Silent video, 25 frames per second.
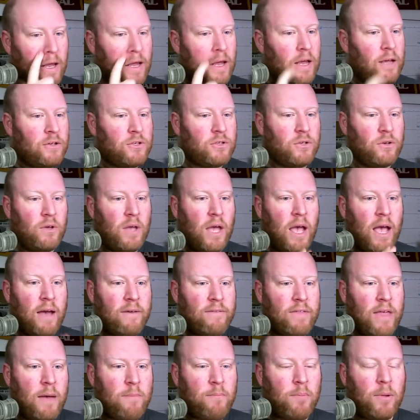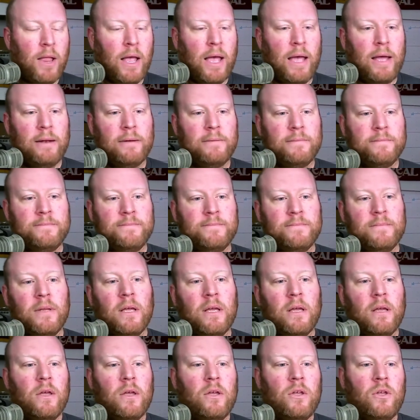So you have that plan.
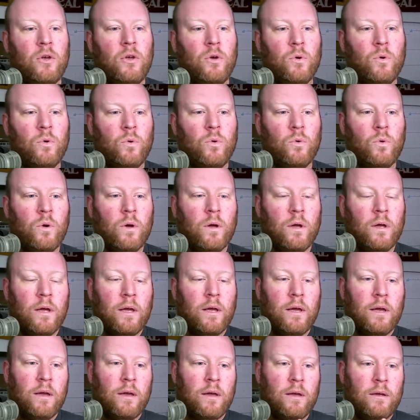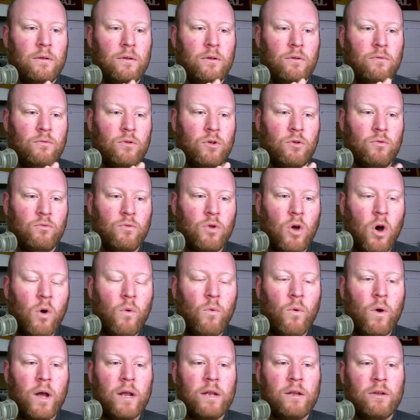You know
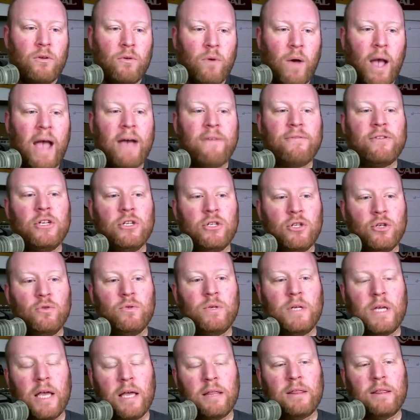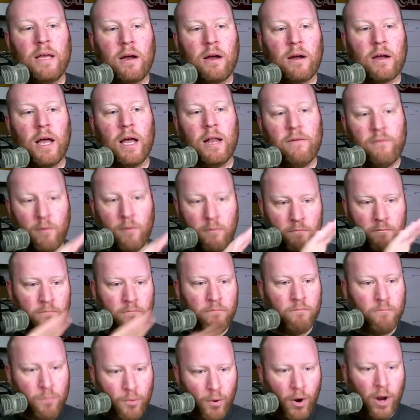what you have to do to get there, kind of in
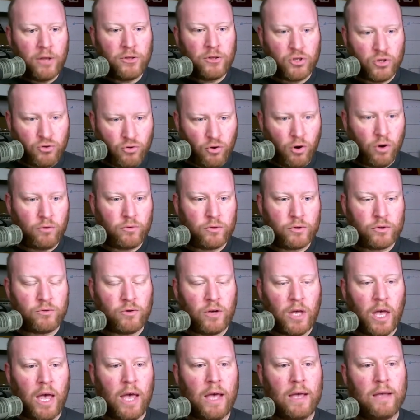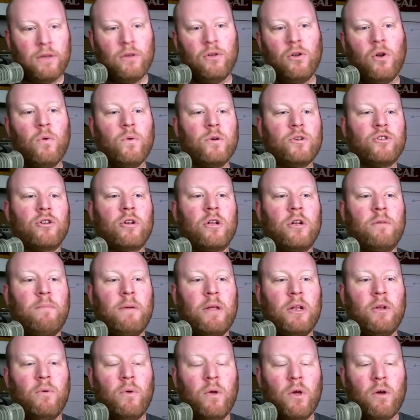broad strokes, okay? You know what you're going to
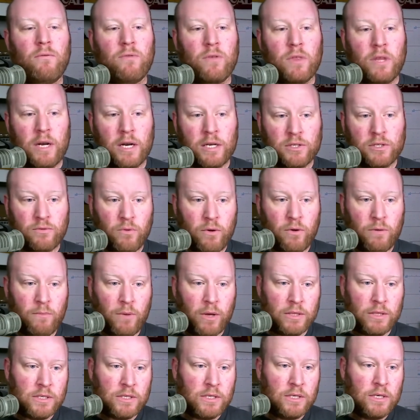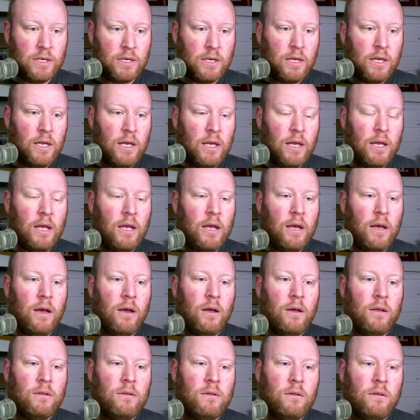be doing over the next 3 months.
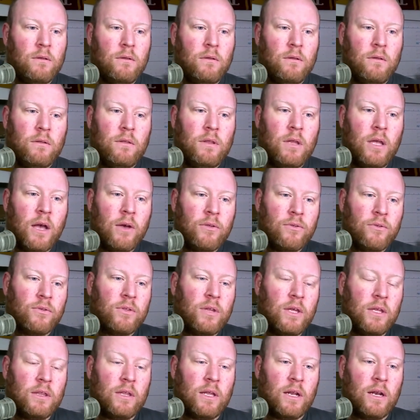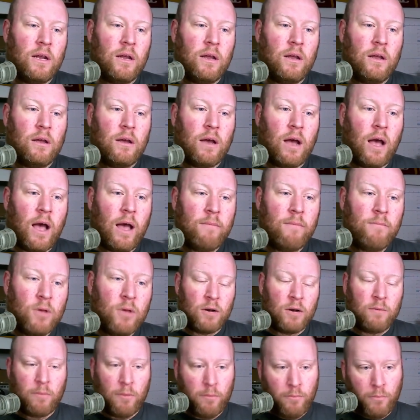The other thing that I'm
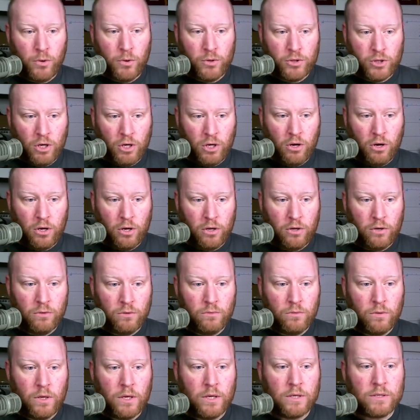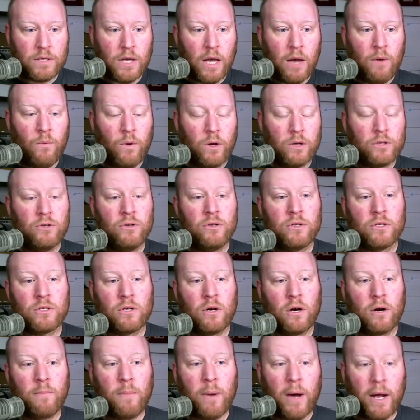be pushing on you is I want you to
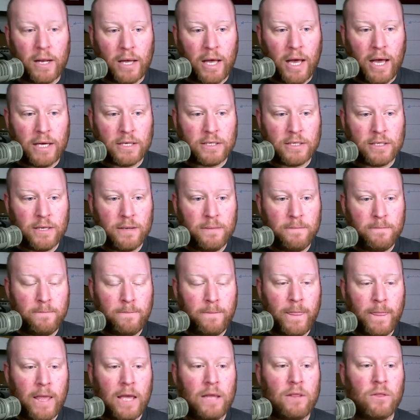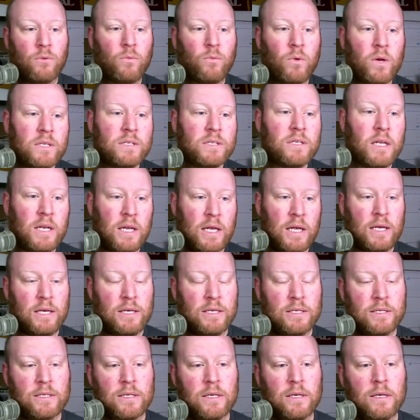start a podcast. And the reason
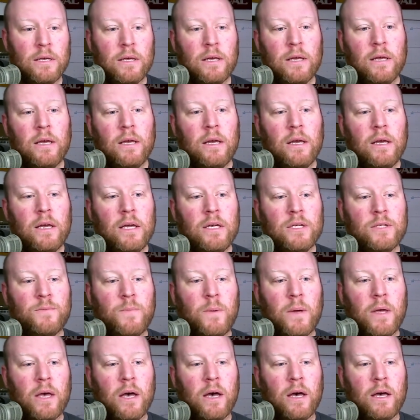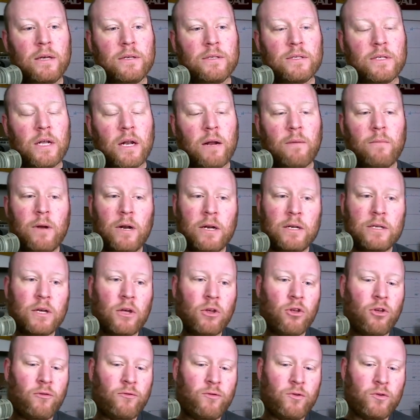is because, and I'm going to
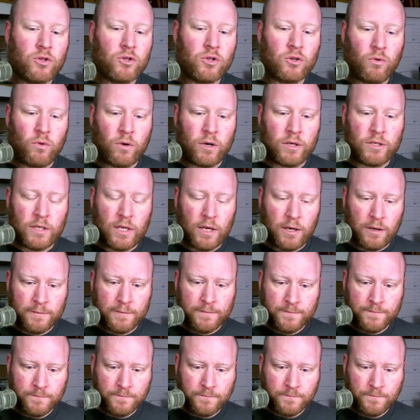tell you a few stories here.